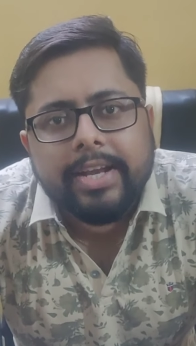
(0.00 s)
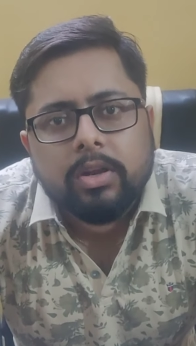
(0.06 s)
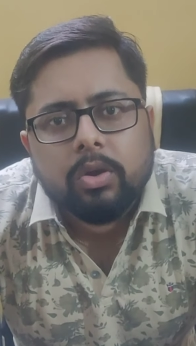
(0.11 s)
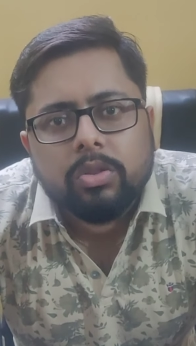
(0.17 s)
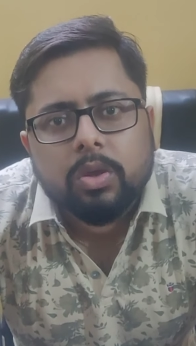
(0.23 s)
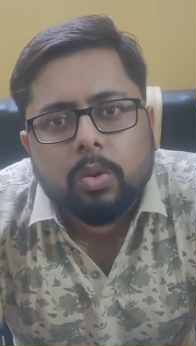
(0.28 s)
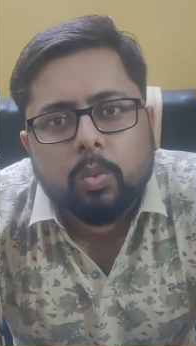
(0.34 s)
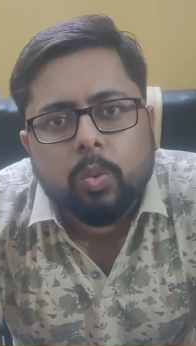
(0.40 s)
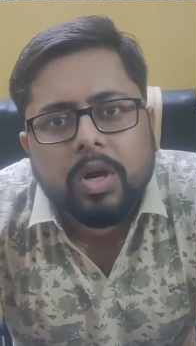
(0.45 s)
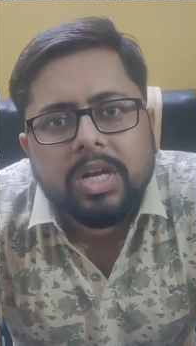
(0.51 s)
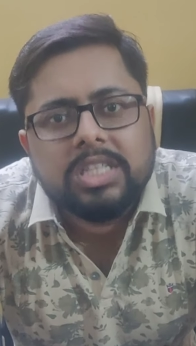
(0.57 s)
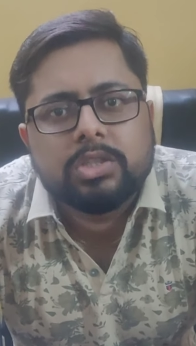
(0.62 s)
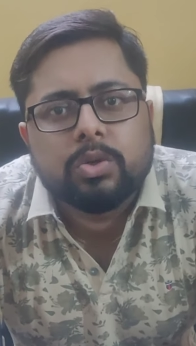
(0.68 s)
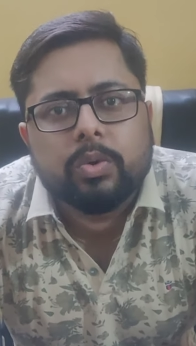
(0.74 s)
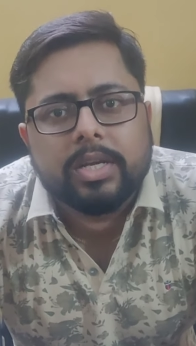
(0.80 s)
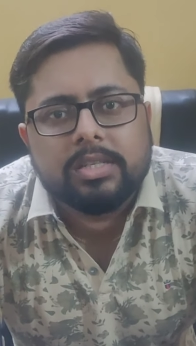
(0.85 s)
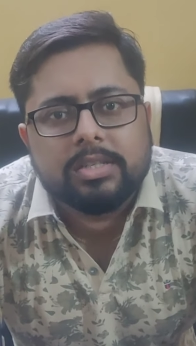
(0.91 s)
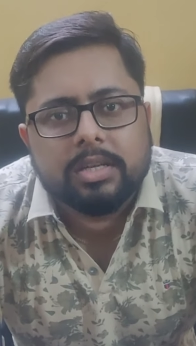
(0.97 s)
find out the
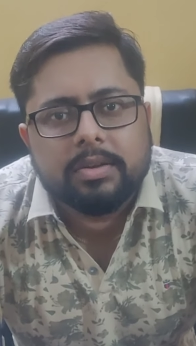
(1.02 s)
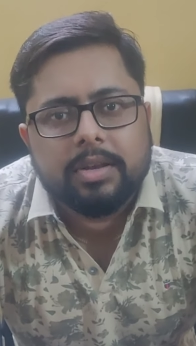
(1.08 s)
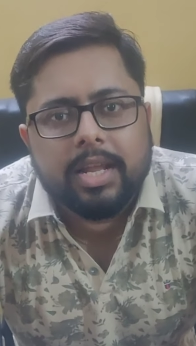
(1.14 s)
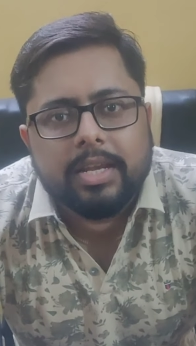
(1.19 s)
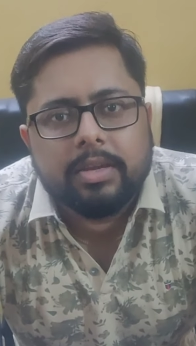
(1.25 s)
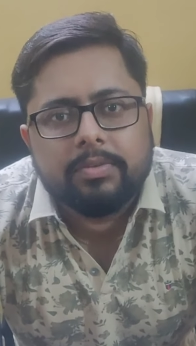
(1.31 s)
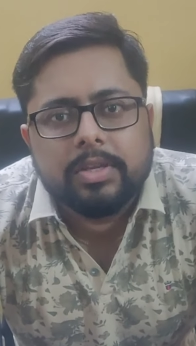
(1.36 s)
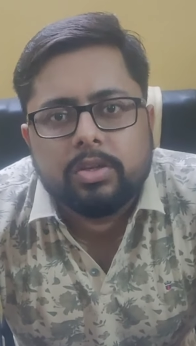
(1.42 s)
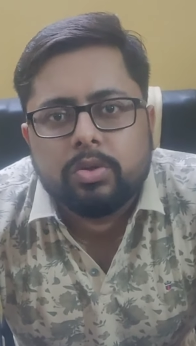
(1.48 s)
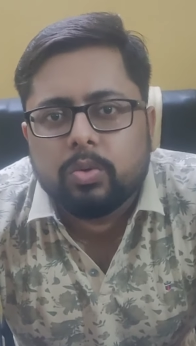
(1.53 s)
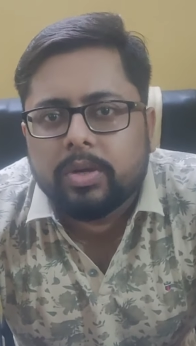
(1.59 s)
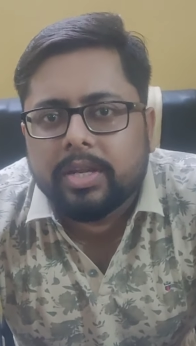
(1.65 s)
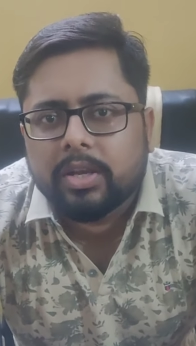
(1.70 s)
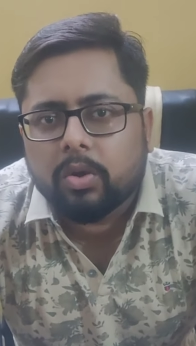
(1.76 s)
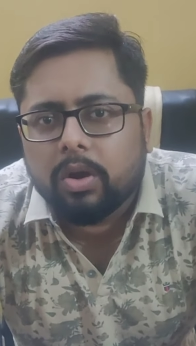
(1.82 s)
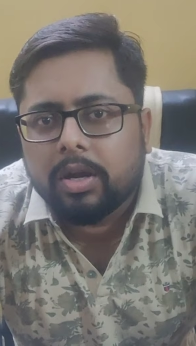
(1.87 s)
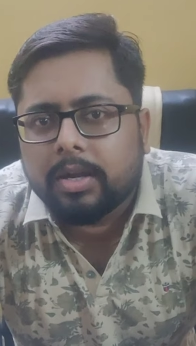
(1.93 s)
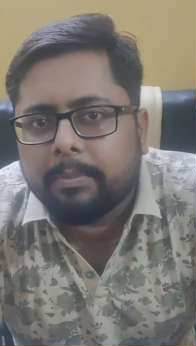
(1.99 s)
worst question like which you
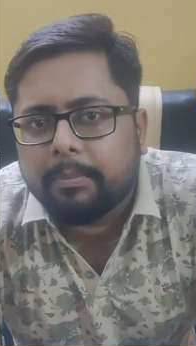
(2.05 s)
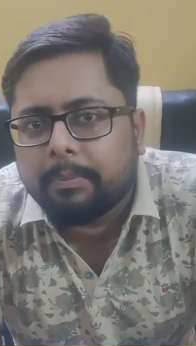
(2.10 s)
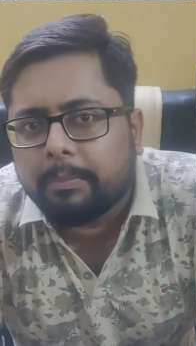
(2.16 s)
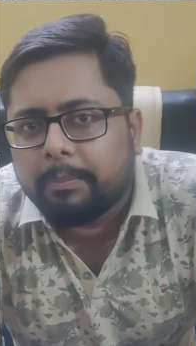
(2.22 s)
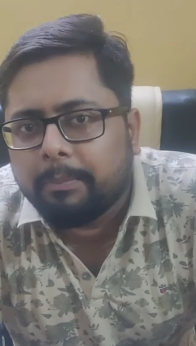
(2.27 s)
cannot